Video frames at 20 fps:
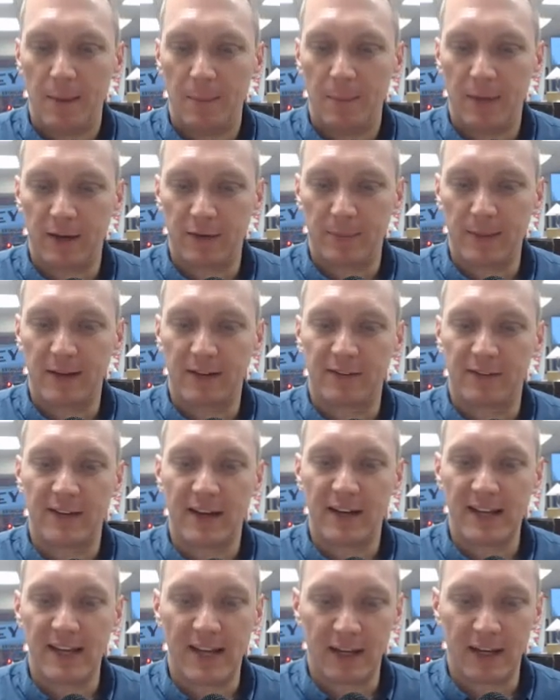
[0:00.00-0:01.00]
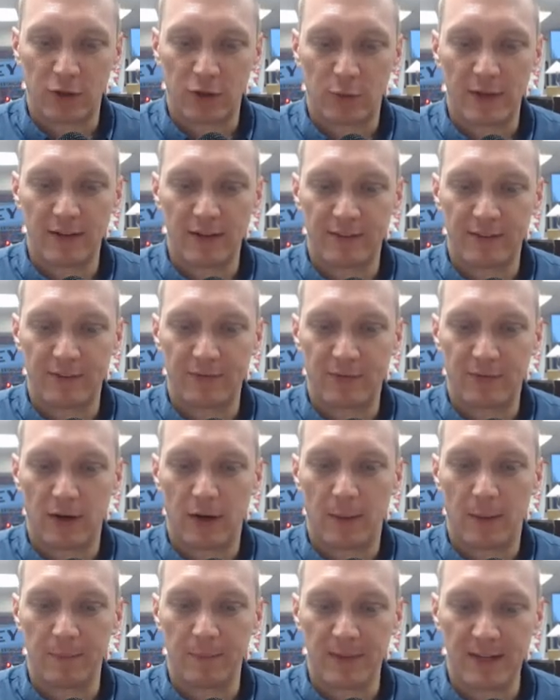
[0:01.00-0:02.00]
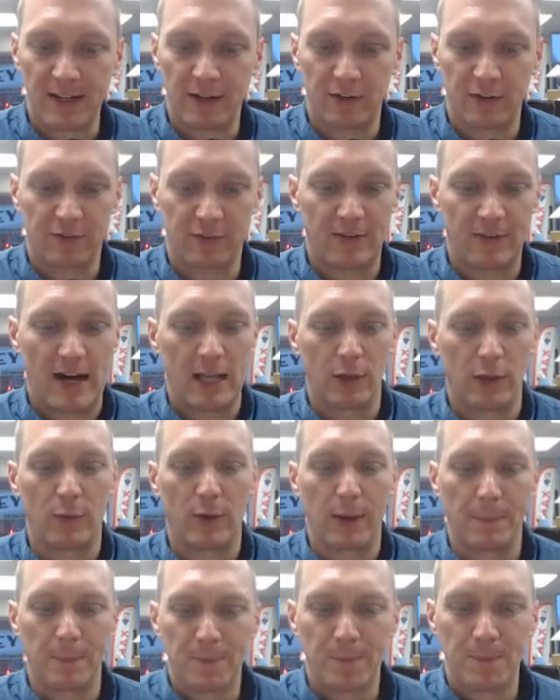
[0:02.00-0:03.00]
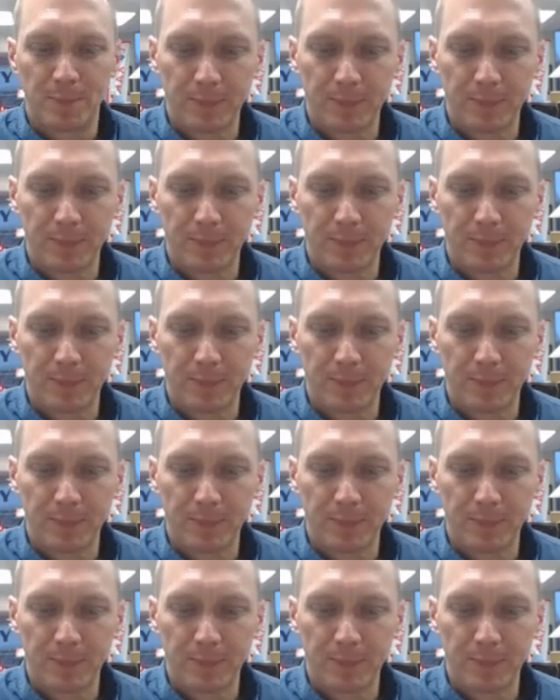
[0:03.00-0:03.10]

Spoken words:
but it's been a steady increase from years following.